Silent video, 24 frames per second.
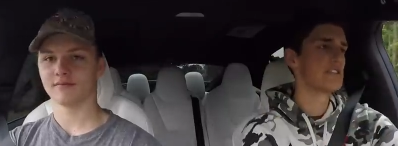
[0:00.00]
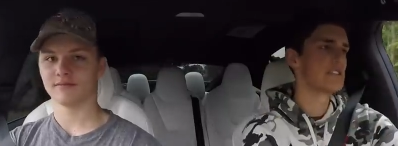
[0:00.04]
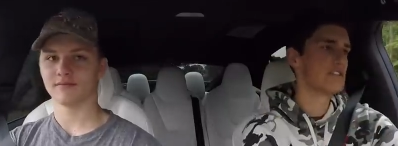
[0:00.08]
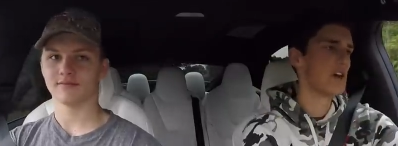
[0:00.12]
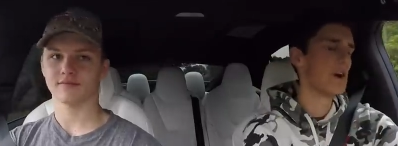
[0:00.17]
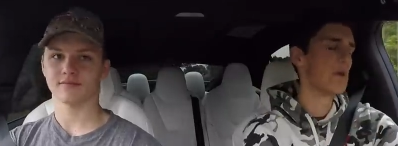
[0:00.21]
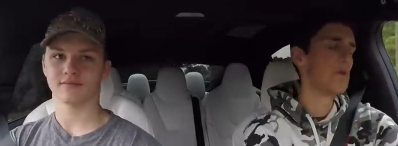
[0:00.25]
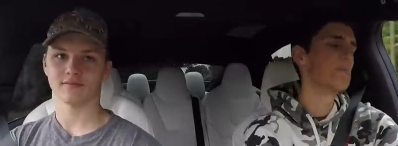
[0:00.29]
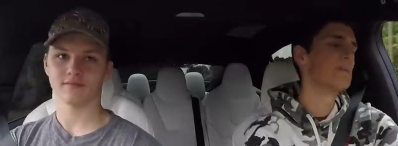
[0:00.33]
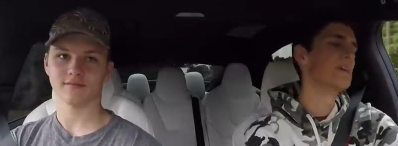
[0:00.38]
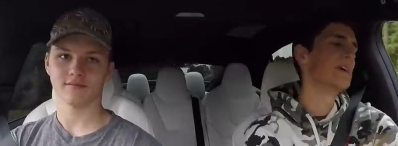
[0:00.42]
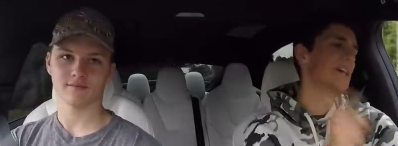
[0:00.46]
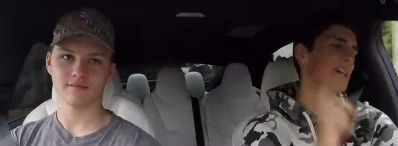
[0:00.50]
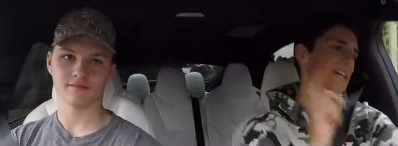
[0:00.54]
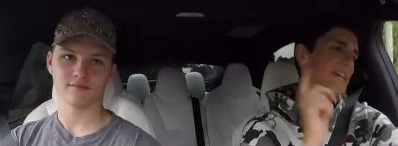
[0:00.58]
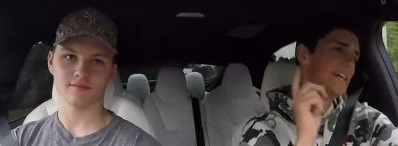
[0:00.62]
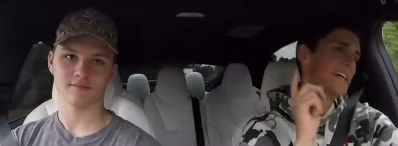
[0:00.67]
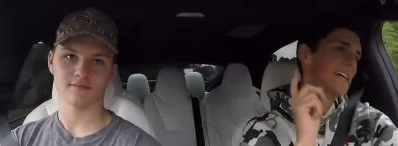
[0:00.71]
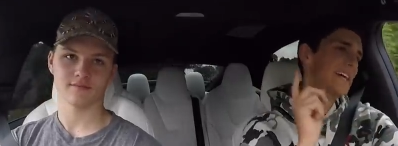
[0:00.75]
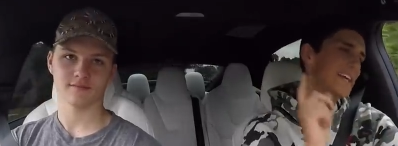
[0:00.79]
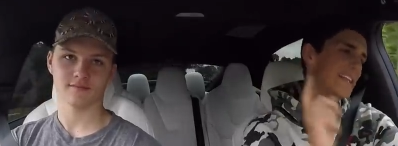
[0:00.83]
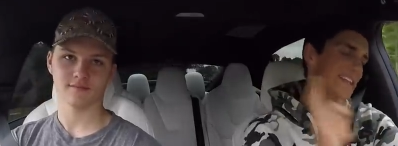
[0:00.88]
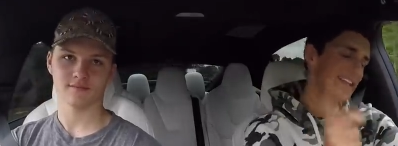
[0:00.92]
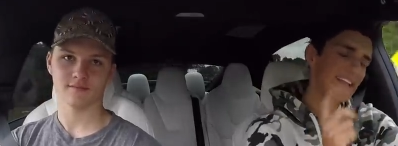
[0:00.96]
Speaker 1: So
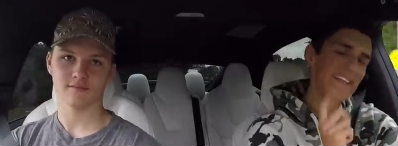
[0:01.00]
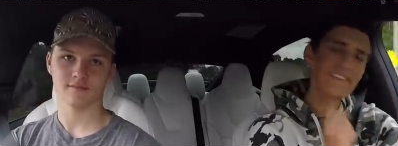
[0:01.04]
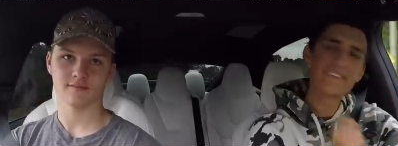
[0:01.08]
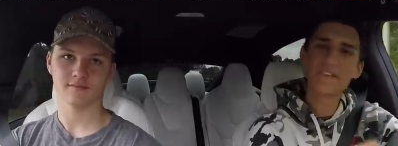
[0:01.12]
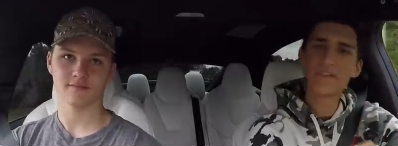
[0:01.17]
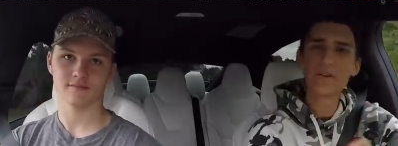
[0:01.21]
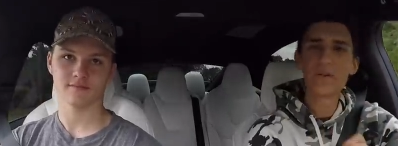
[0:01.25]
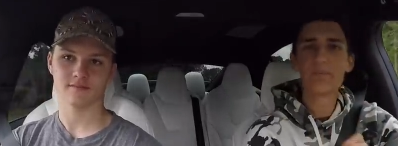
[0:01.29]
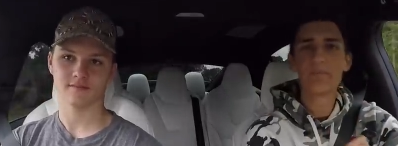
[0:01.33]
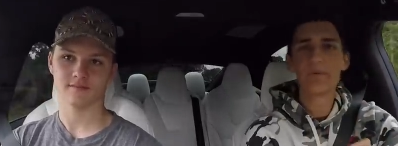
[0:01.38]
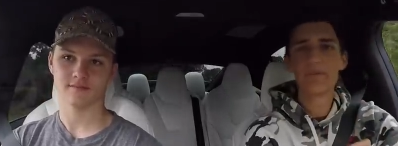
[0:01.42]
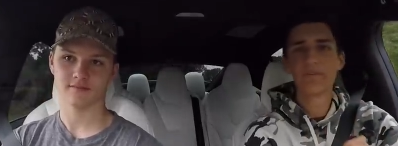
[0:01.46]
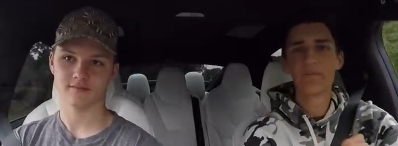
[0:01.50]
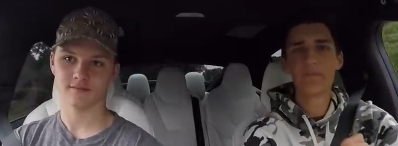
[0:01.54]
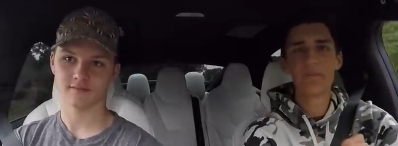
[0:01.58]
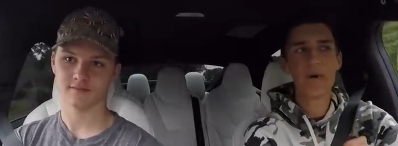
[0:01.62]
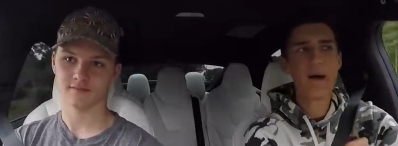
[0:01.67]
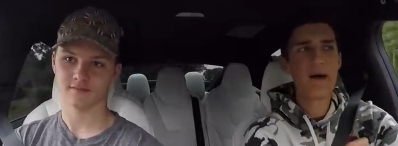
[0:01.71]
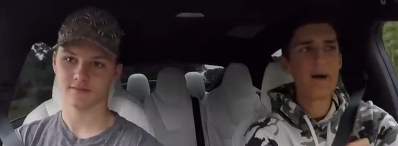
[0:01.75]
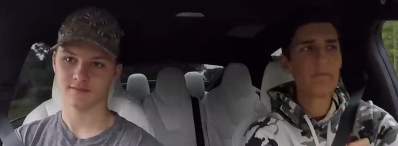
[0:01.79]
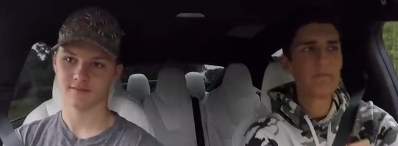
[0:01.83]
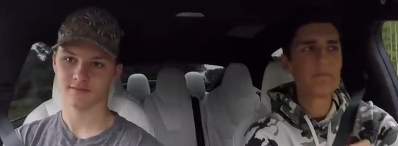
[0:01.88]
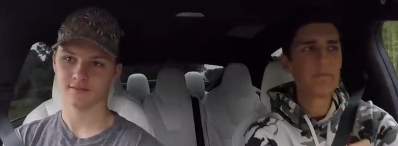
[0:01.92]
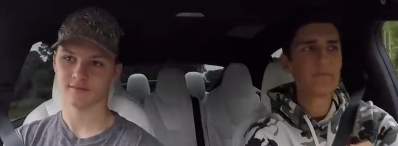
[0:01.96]
that's a little bit of a
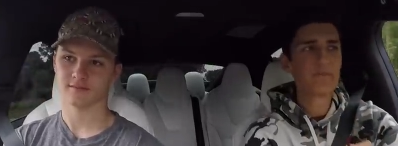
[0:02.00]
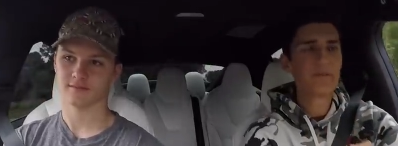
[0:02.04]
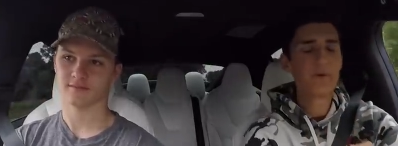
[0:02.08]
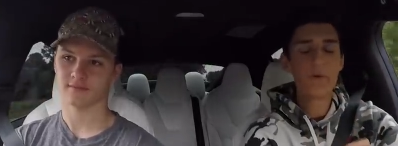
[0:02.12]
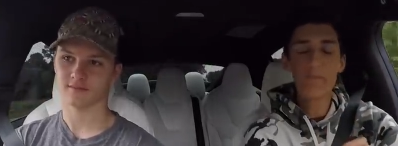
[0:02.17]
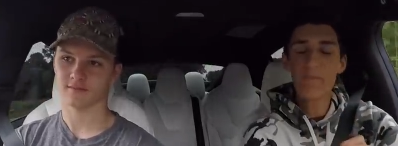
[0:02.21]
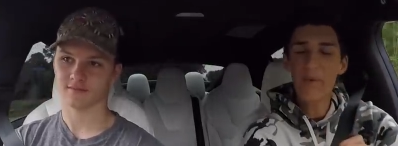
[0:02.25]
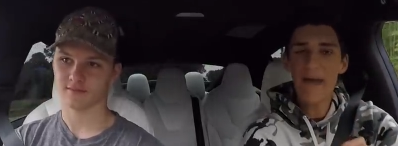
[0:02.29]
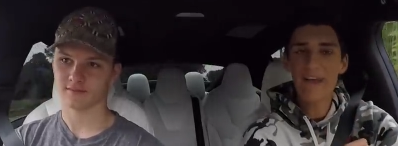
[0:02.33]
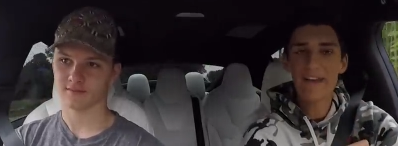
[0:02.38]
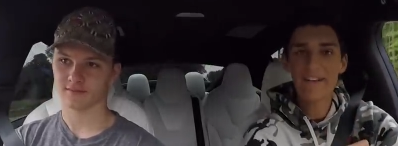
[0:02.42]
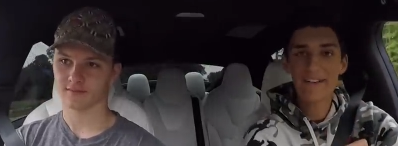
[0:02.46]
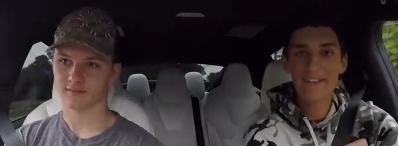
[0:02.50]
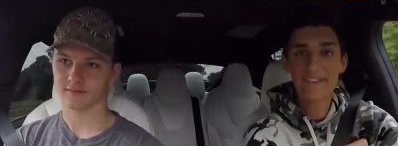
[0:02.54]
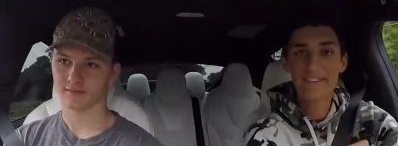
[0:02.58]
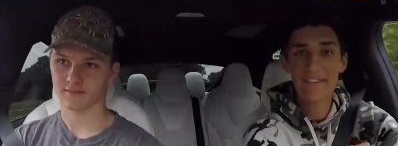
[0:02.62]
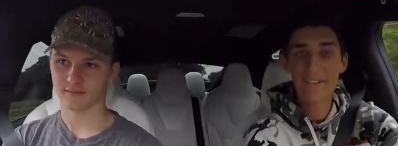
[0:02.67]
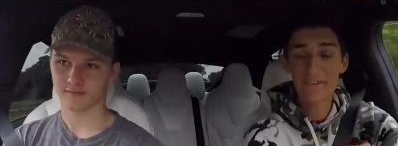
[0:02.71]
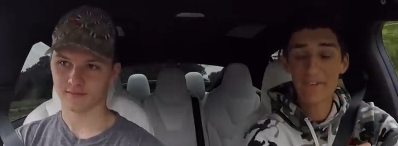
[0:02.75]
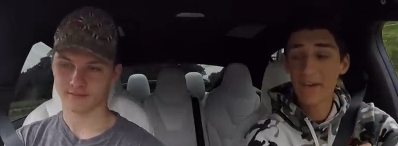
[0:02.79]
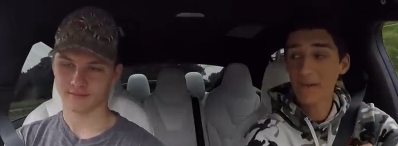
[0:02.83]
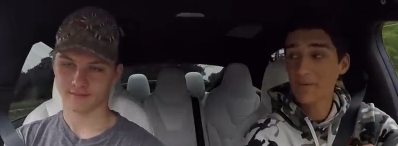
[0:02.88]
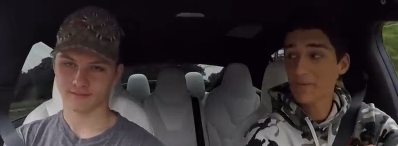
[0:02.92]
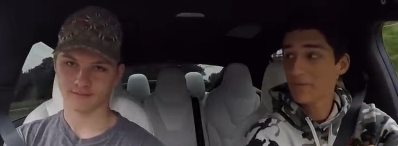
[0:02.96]
problem. So we're back here at
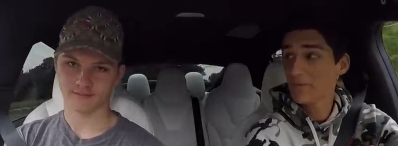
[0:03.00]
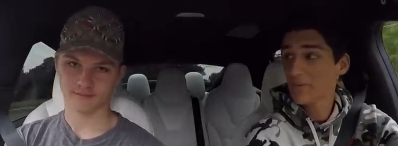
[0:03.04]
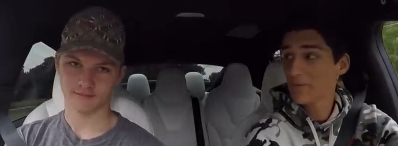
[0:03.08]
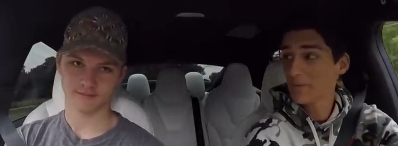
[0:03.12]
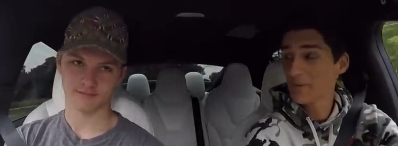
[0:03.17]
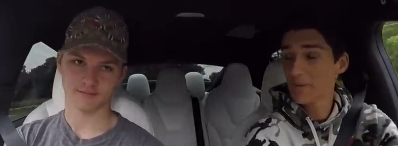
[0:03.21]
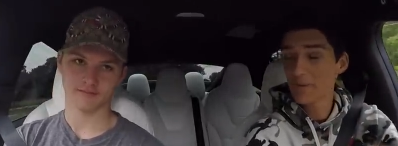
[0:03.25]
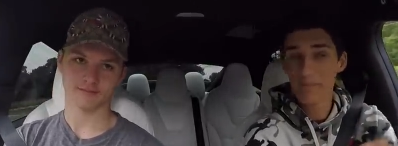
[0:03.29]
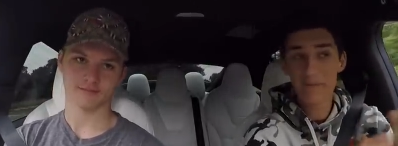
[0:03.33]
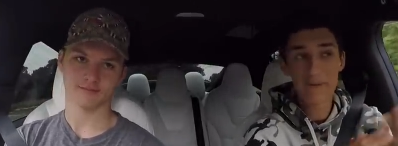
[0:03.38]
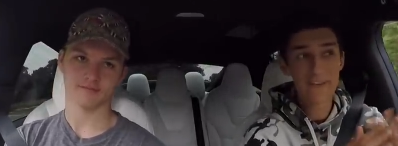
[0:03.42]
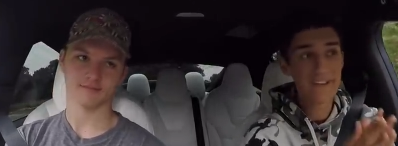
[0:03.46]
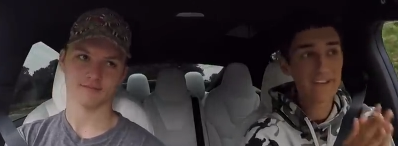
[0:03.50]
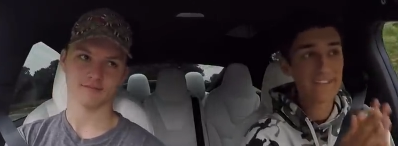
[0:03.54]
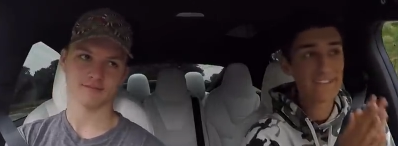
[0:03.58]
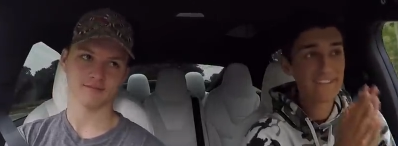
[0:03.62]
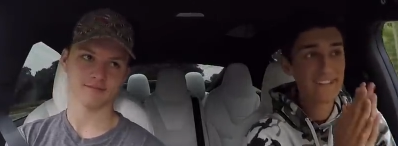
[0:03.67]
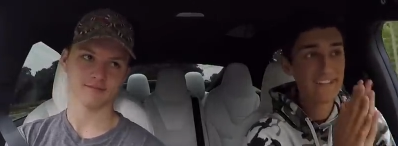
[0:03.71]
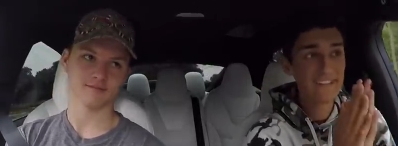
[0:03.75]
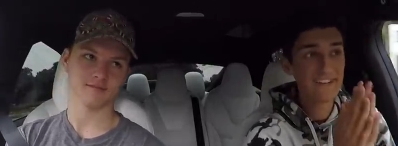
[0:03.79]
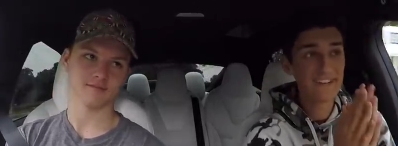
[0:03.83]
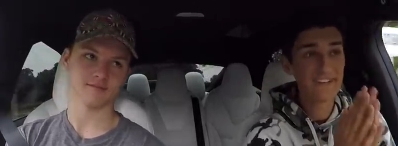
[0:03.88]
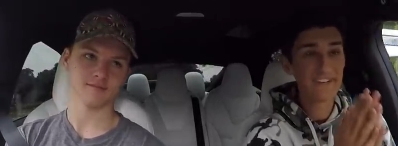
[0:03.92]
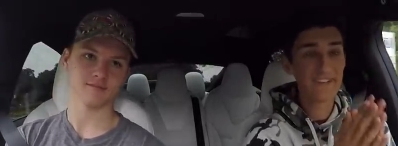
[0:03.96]
7 a.m. filming because
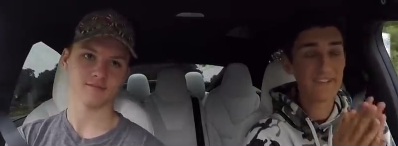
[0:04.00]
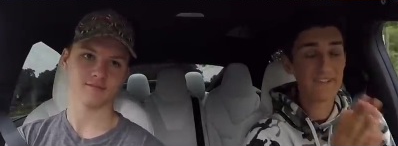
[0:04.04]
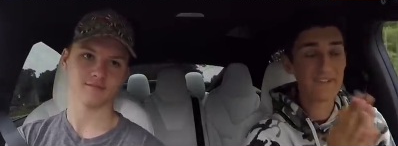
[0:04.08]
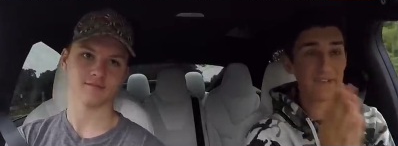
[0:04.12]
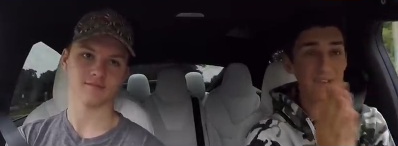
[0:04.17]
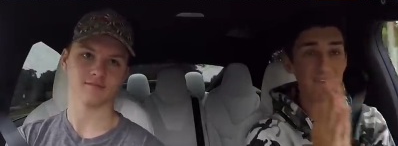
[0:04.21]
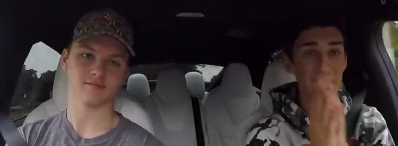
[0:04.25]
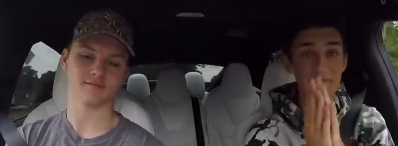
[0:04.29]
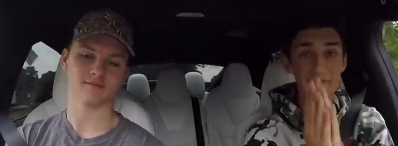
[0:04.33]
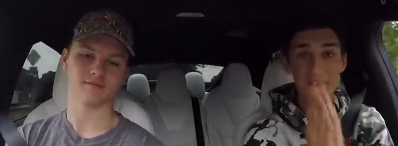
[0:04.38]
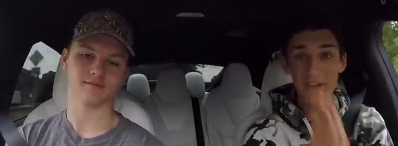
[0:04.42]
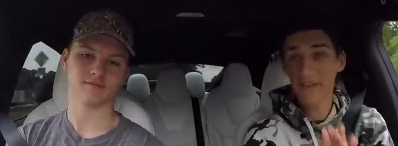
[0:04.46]
Kieran leaves on a